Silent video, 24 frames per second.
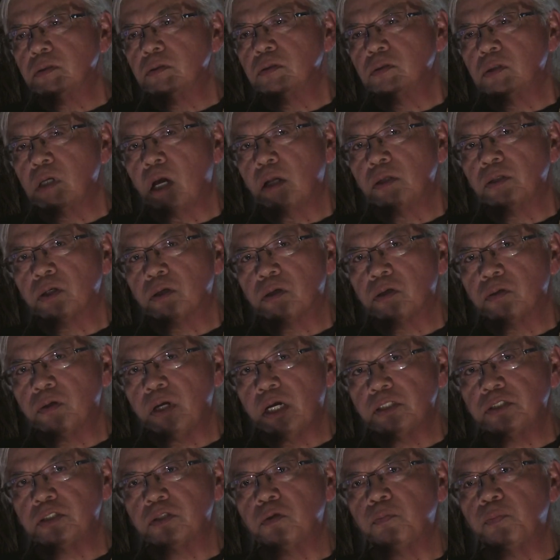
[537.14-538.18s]
the
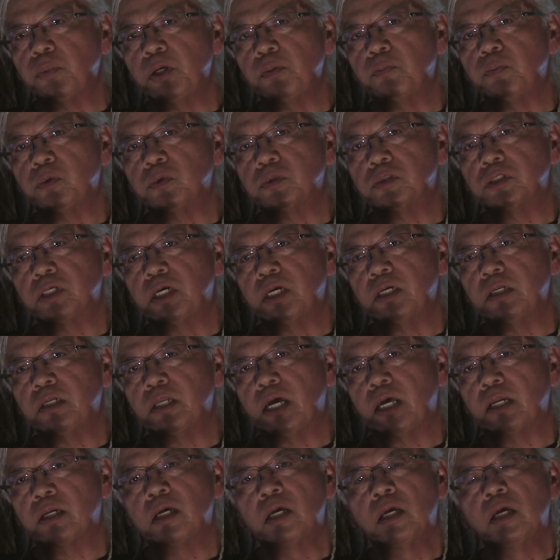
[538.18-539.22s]
congressional people saying
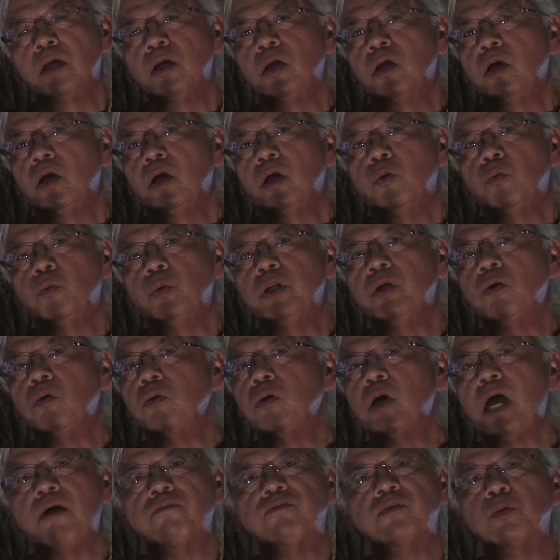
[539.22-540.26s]
that we
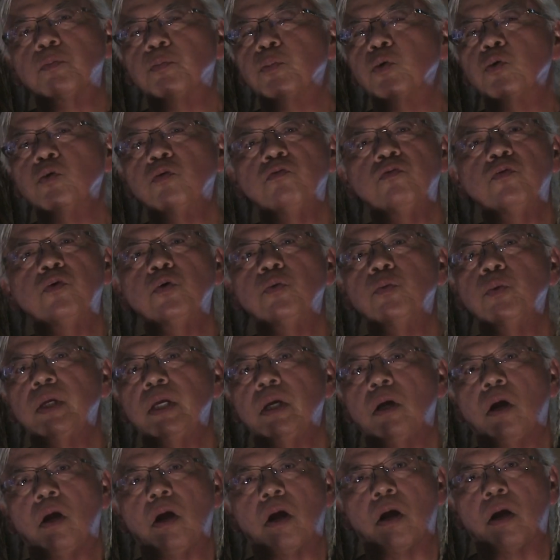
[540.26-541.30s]
don't have to prove who
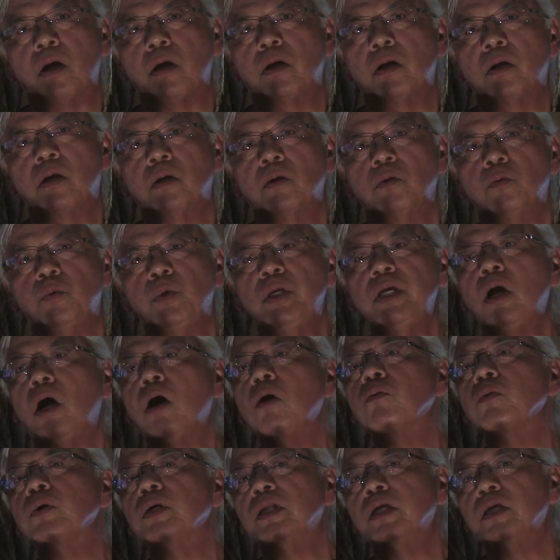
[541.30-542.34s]
we are. We
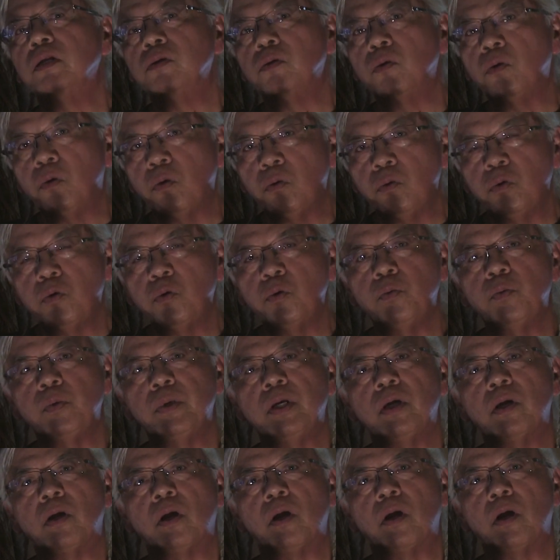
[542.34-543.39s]
already know who
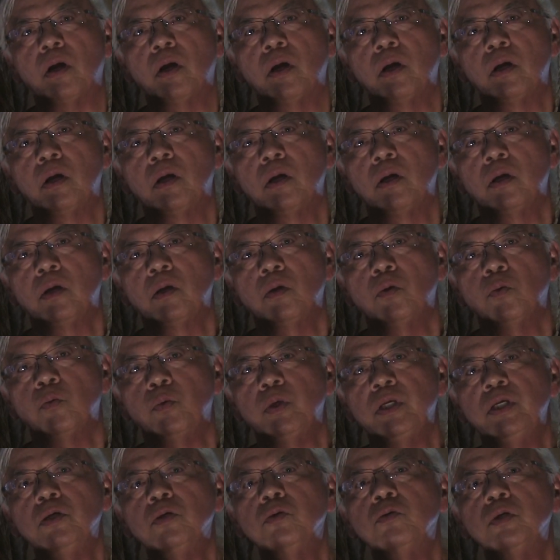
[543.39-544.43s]
we are.
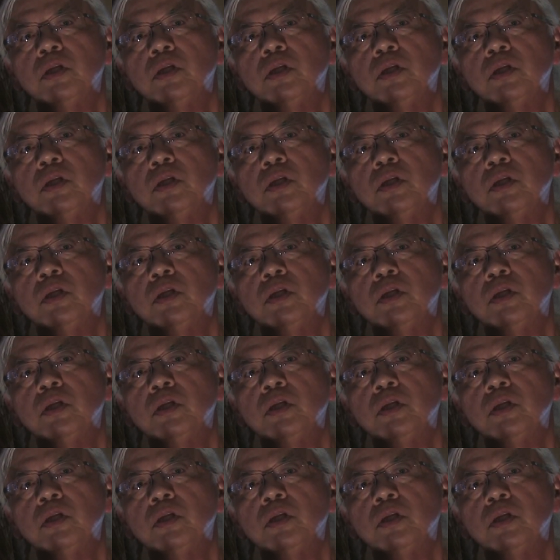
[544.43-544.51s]
You